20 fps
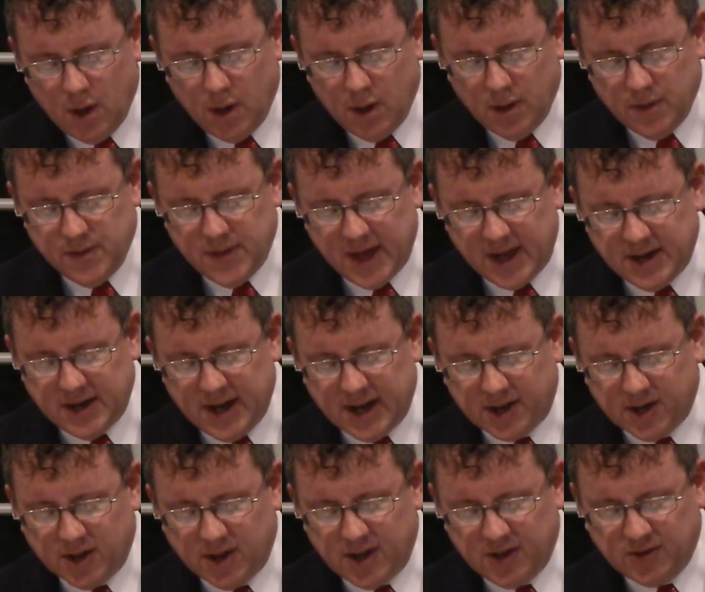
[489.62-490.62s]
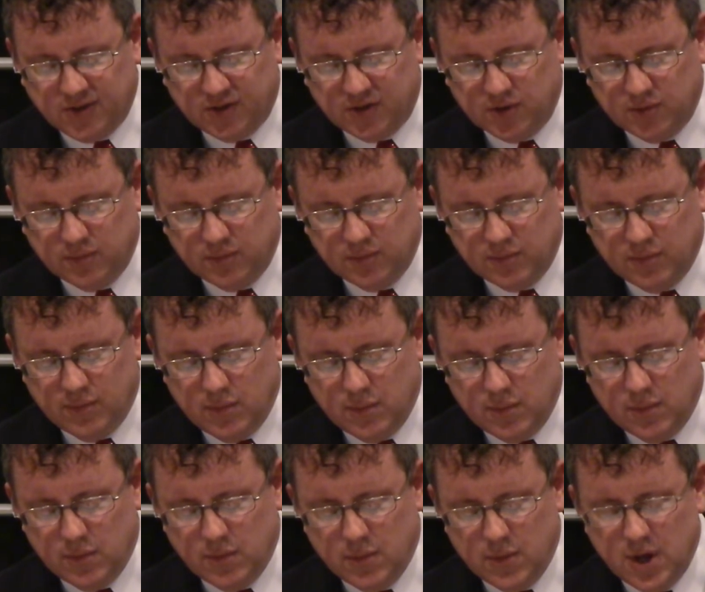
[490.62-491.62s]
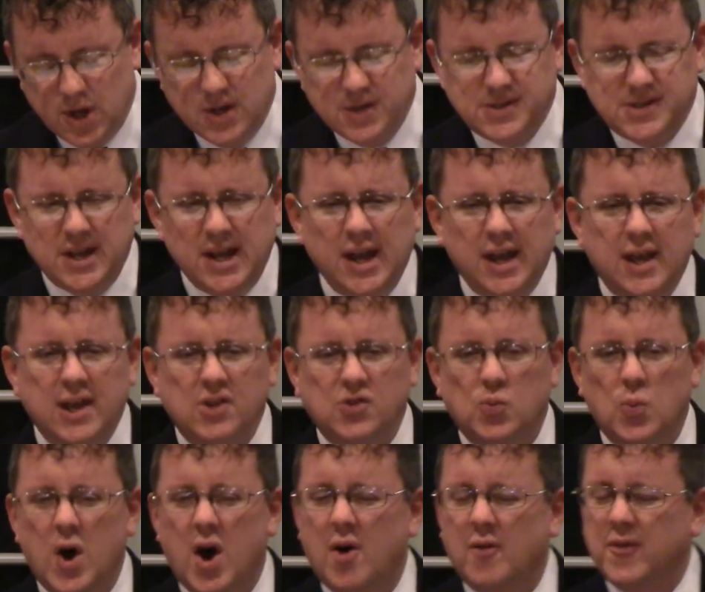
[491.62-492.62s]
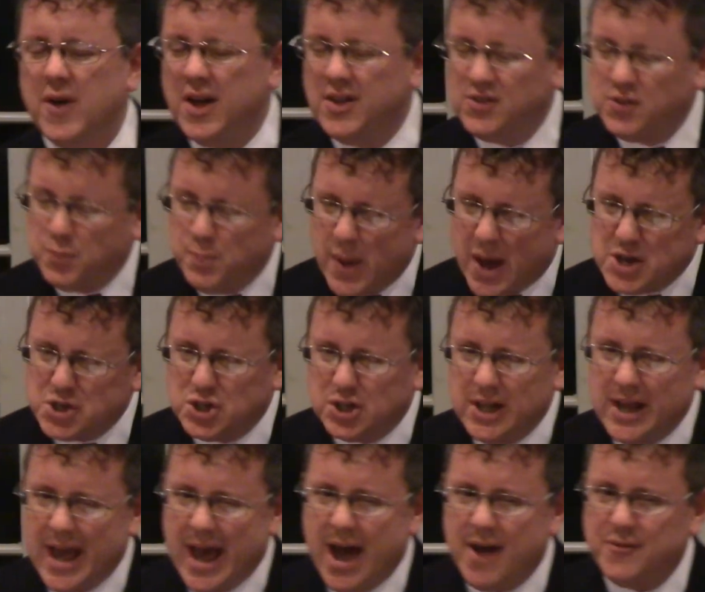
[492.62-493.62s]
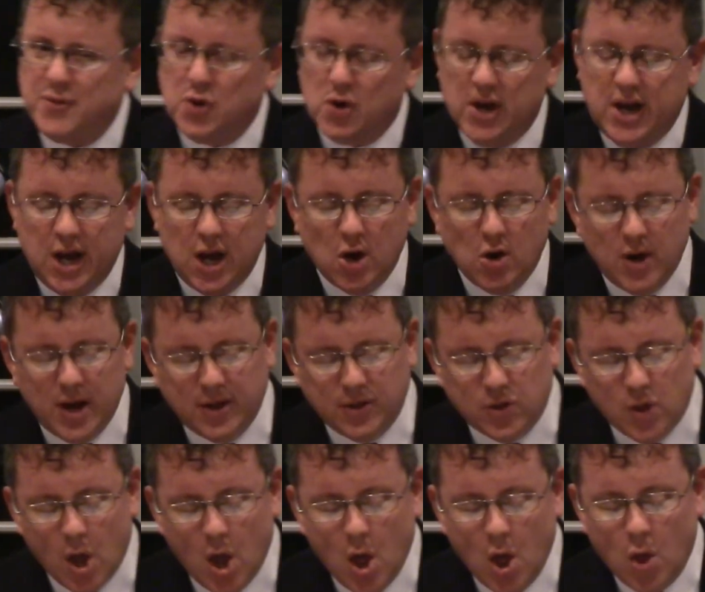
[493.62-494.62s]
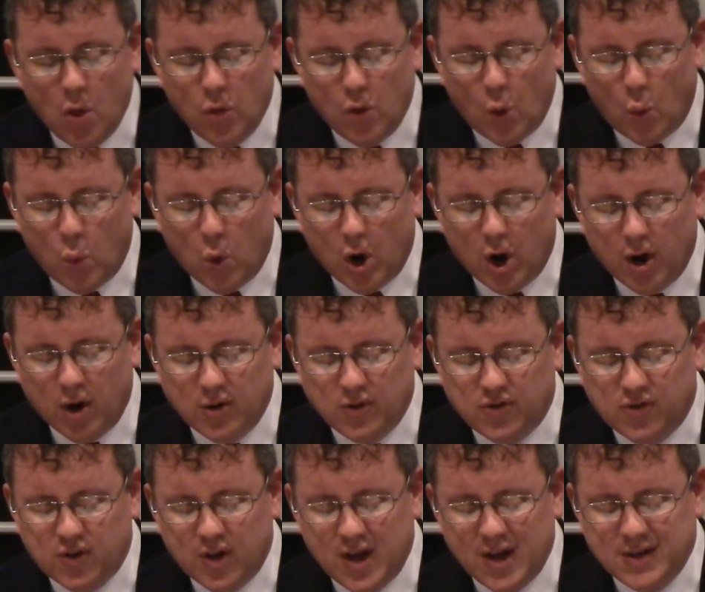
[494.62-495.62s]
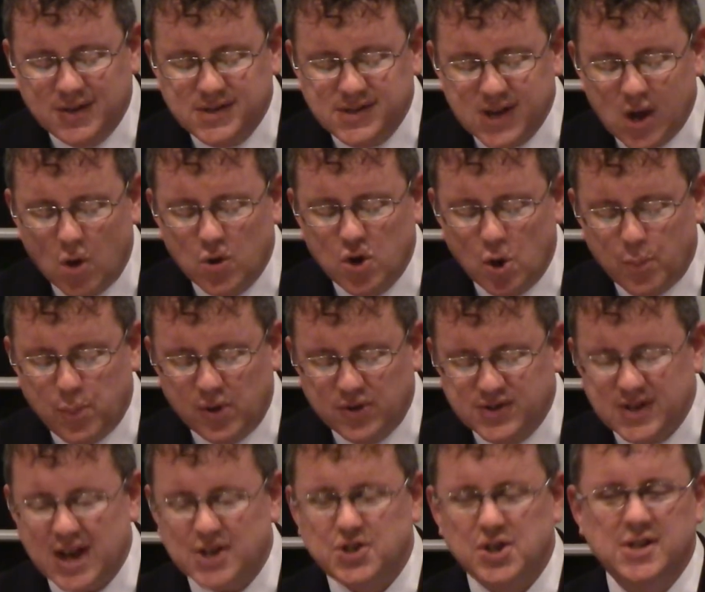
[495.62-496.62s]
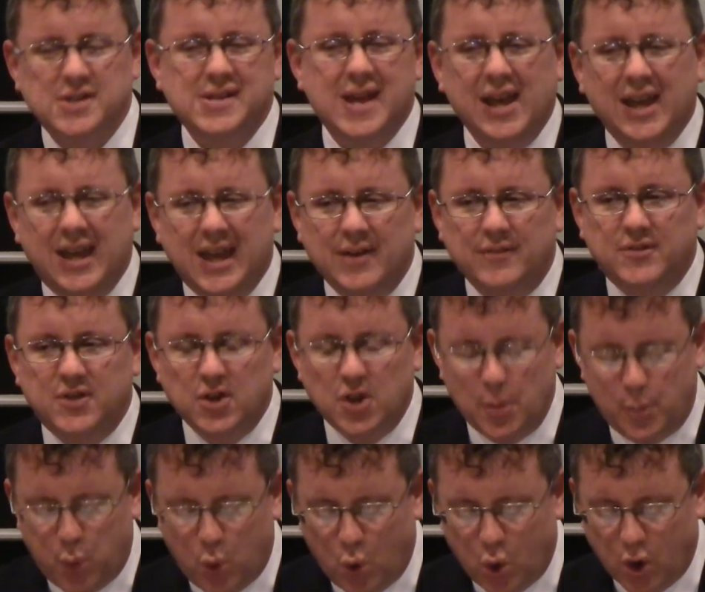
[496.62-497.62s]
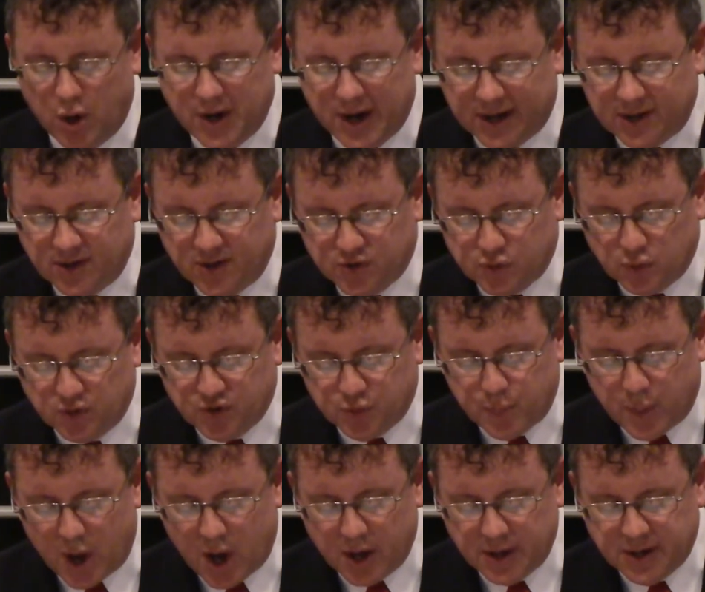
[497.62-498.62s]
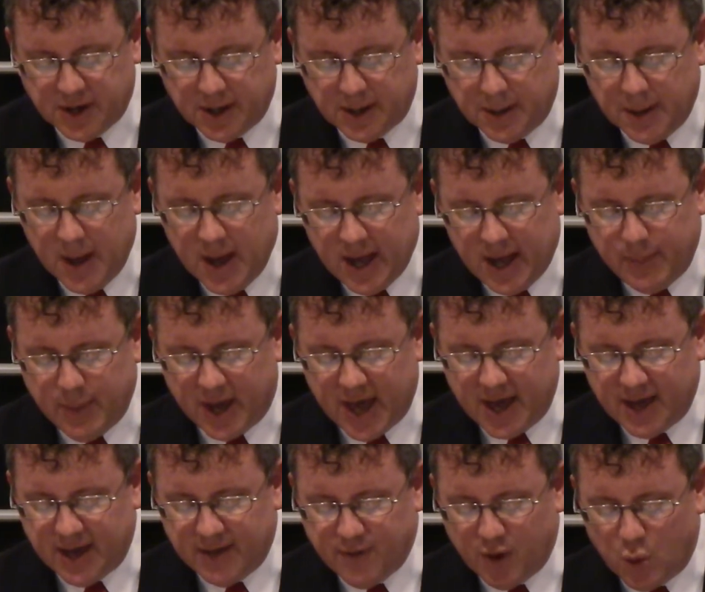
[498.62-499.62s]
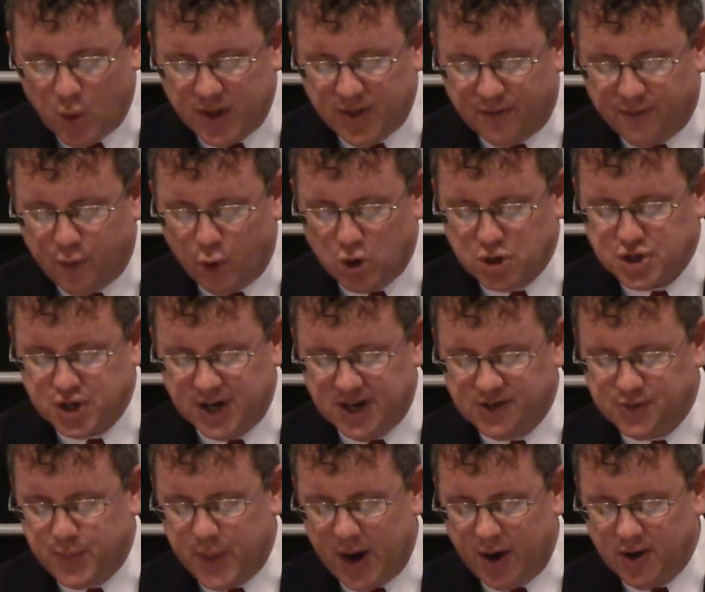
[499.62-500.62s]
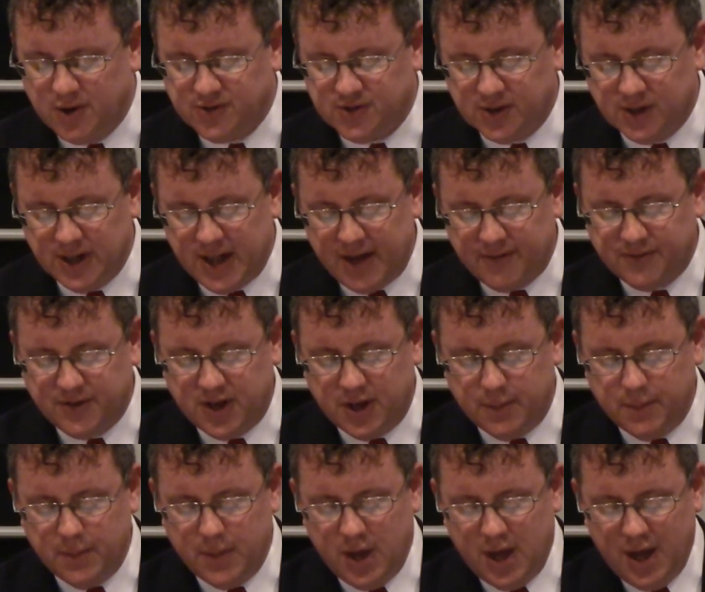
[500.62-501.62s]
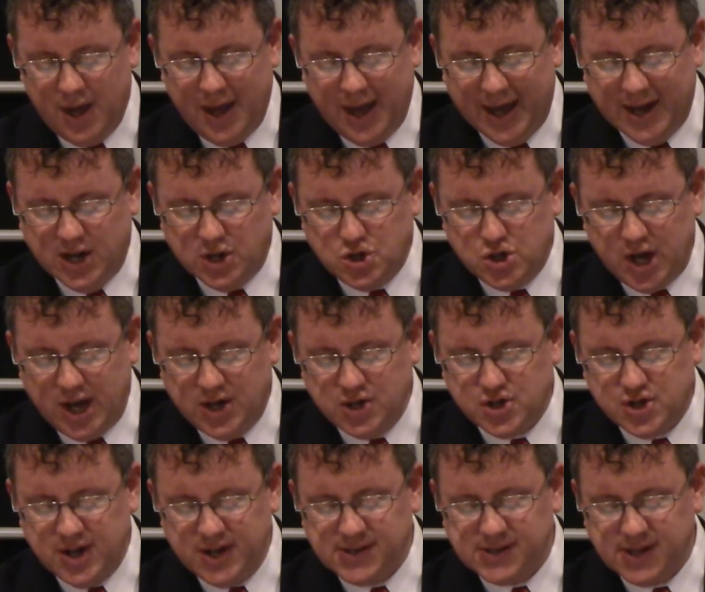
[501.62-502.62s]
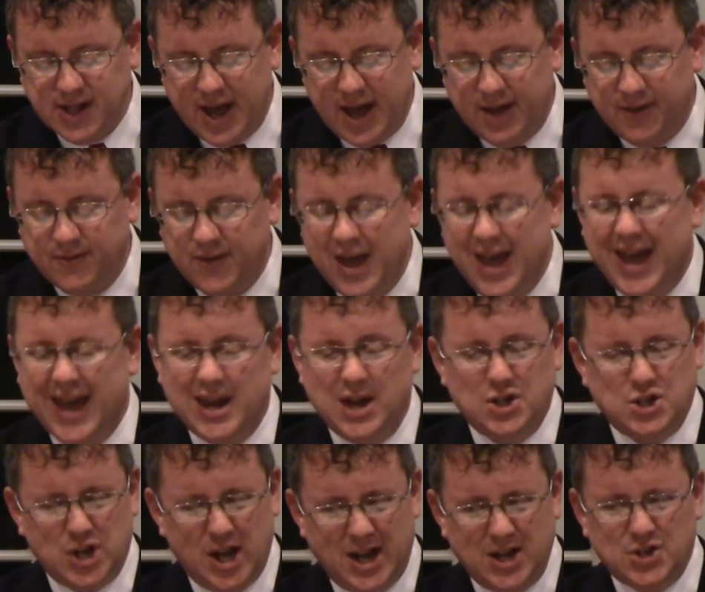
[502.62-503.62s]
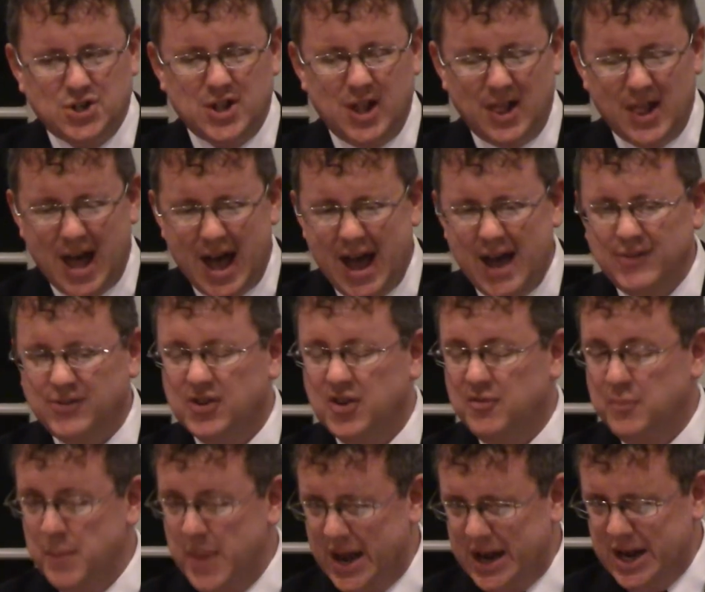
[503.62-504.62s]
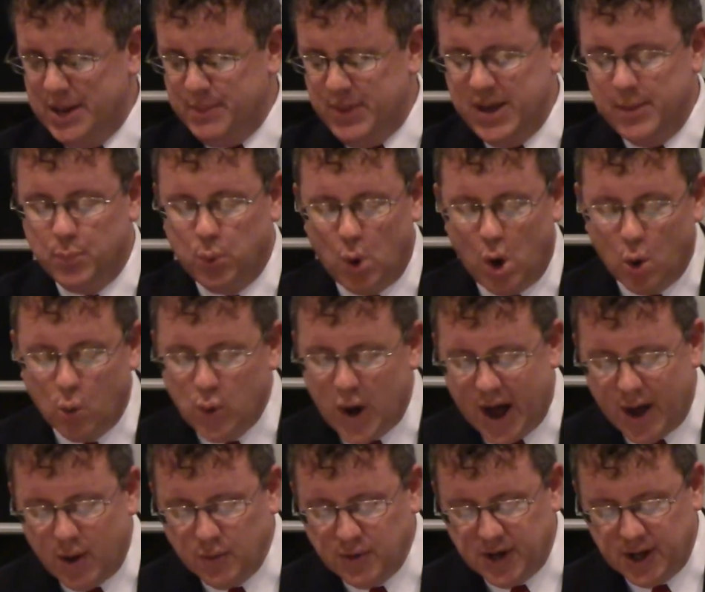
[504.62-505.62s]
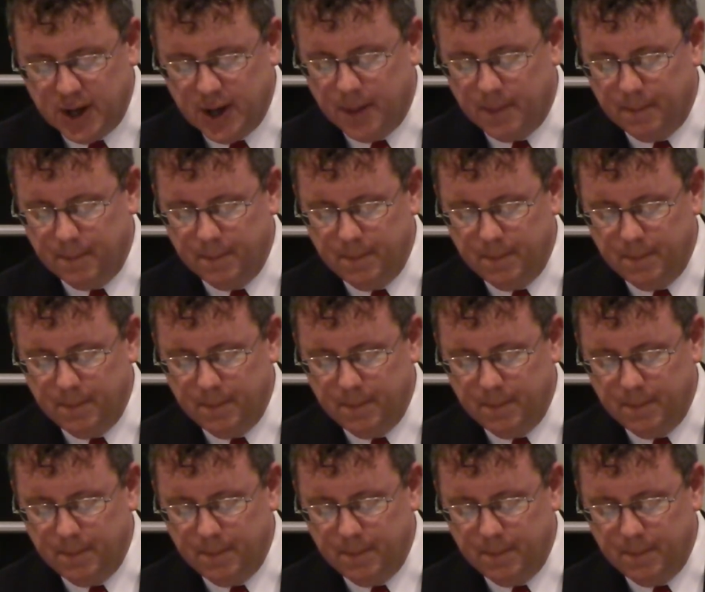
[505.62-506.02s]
Then Nicholas, seeing his wealth, especially after hearing the words, sell your possessions and give to the poor, Nicholas responded. He began giving away the fortune his parents had left him, and it changed his life, and it changed the lives of many people around him.